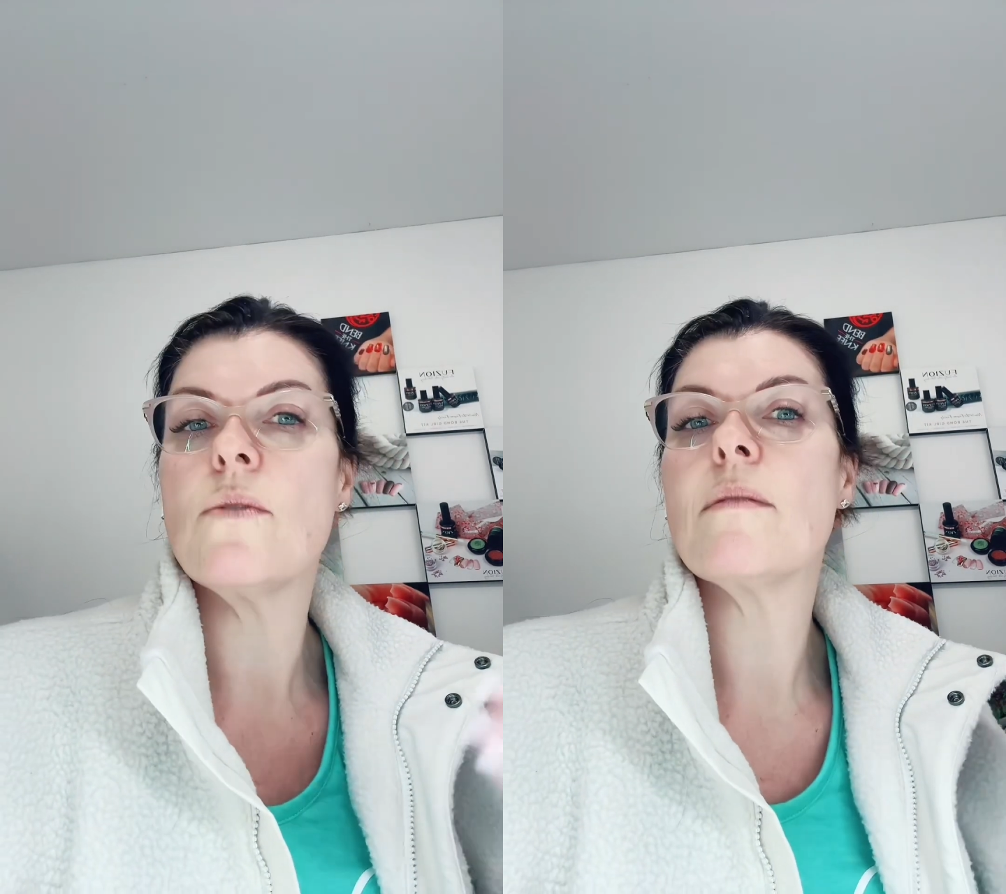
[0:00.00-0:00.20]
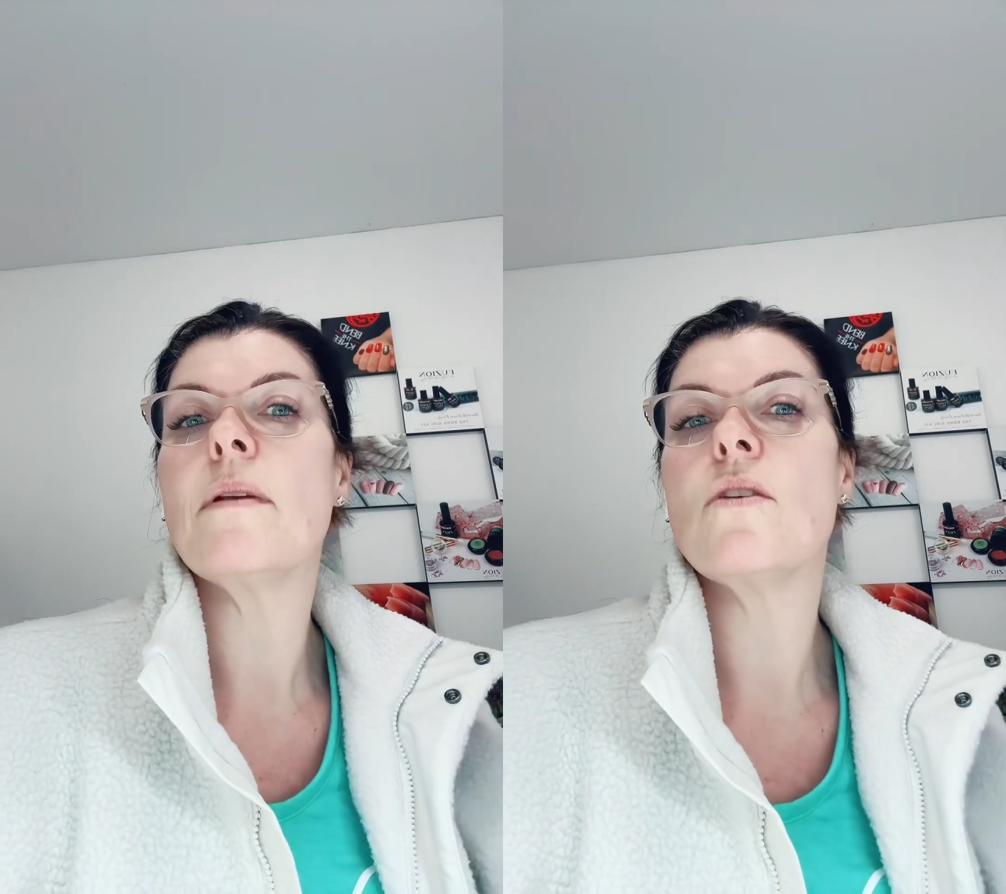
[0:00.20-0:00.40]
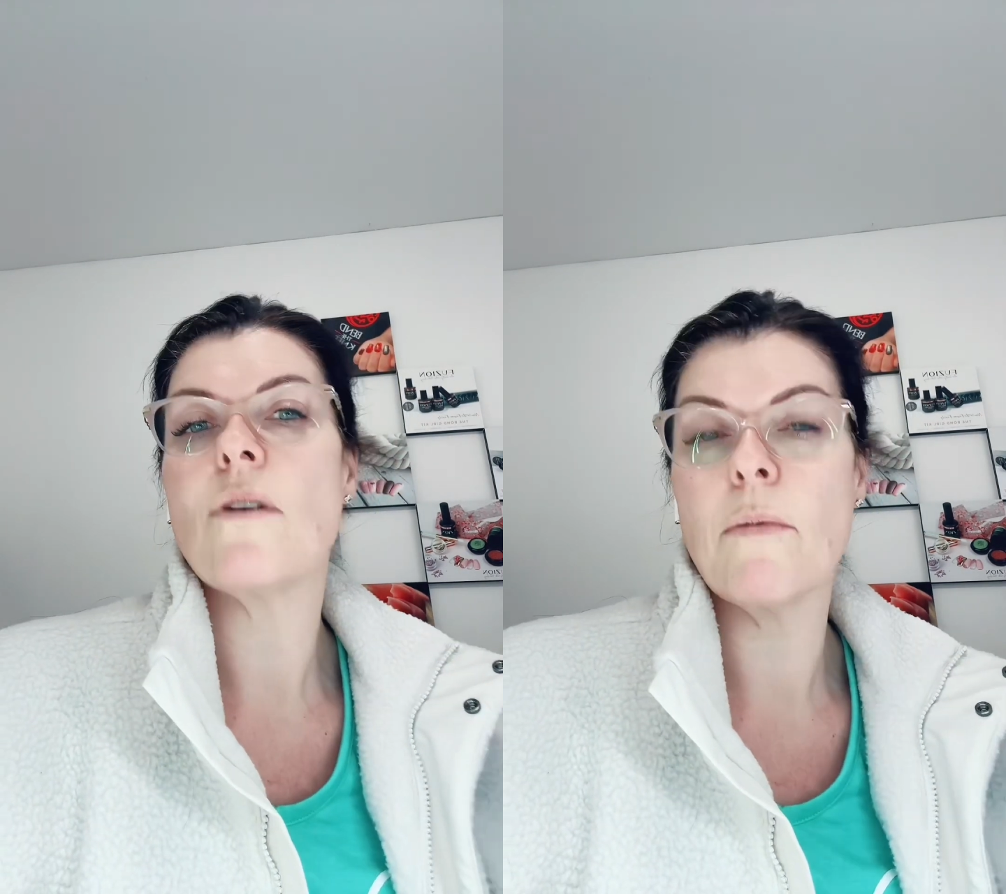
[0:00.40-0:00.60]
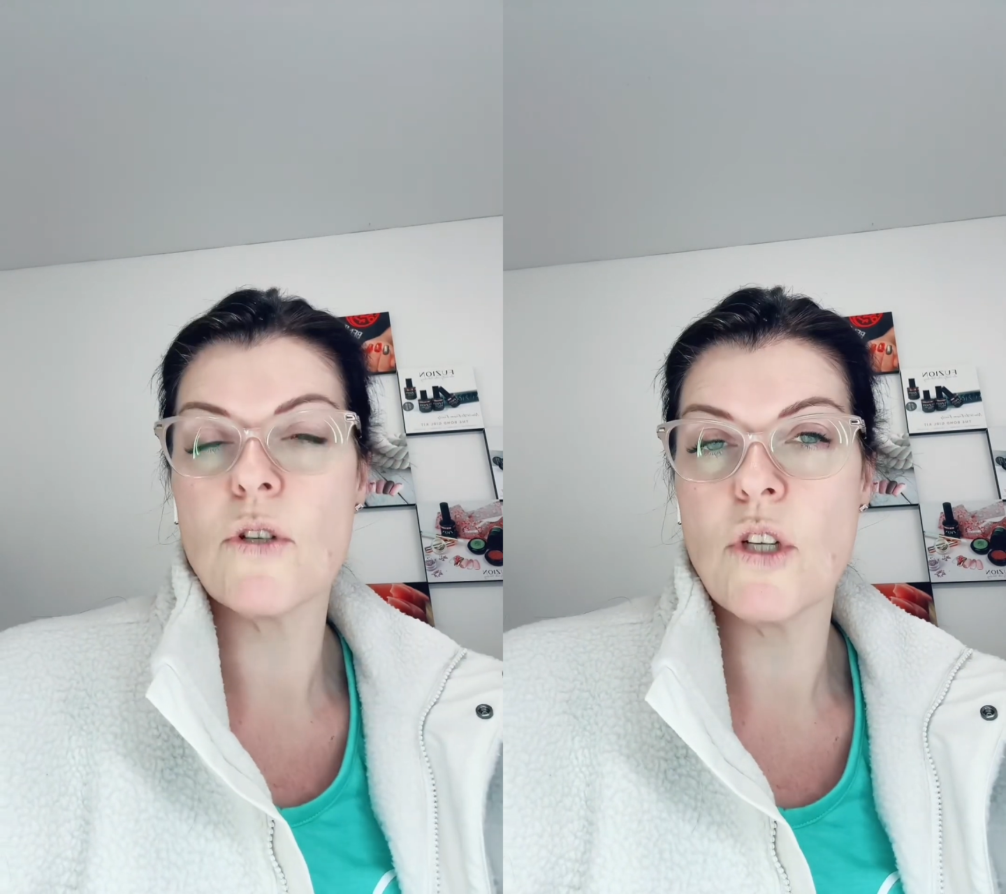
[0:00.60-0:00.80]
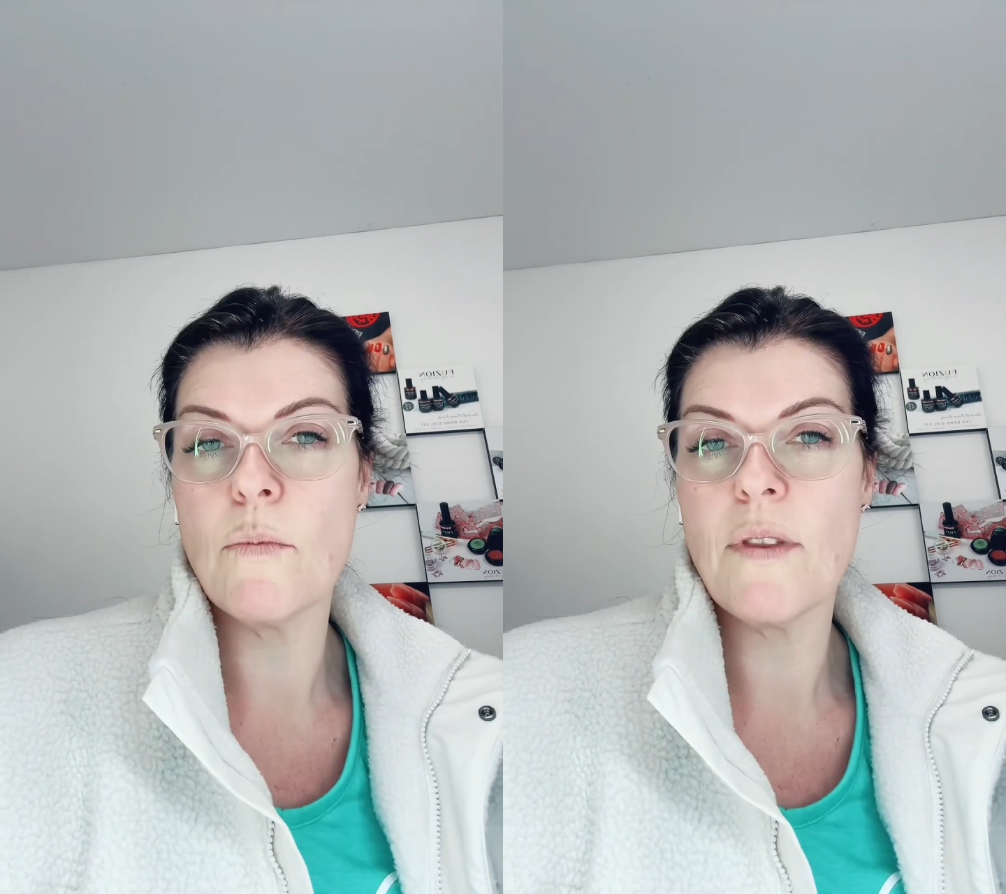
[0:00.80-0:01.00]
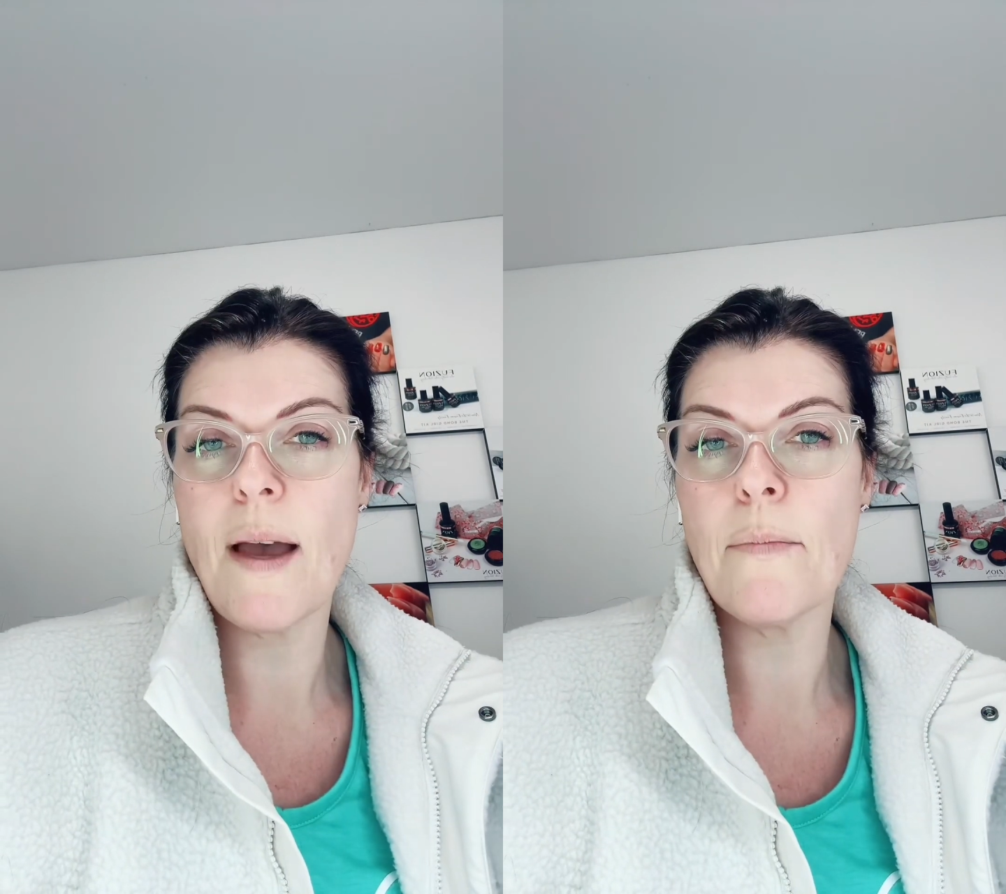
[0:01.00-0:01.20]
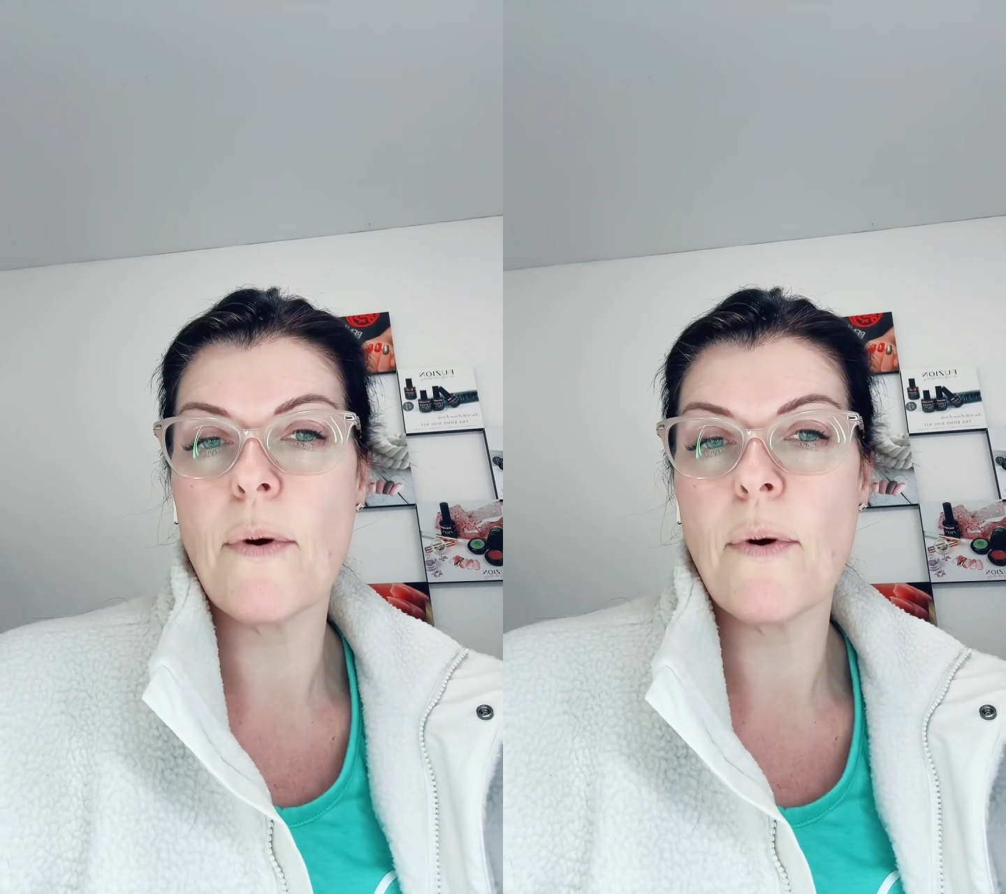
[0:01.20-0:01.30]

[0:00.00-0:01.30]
I'm going to troubleshoot with that